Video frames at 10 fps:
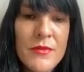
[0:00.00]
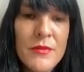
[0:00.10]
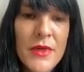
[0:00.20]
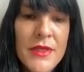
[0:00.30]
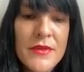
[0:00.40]

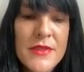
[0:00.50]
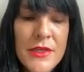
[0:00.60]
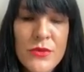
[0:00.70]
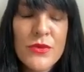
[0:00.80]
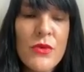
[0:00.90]
my
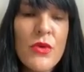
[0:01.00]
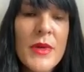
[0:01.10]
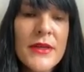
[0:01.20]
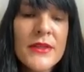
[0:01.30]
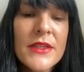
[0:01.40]
sexual
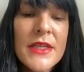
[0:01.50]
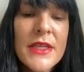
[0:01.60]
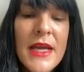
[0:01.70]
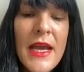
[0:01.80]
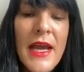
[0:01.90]
trauma,
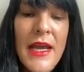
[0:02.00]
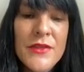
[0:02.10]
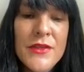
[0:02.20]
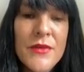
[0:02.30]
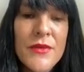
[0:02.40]

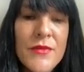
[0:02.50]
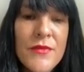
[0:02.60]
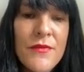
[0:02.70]
and to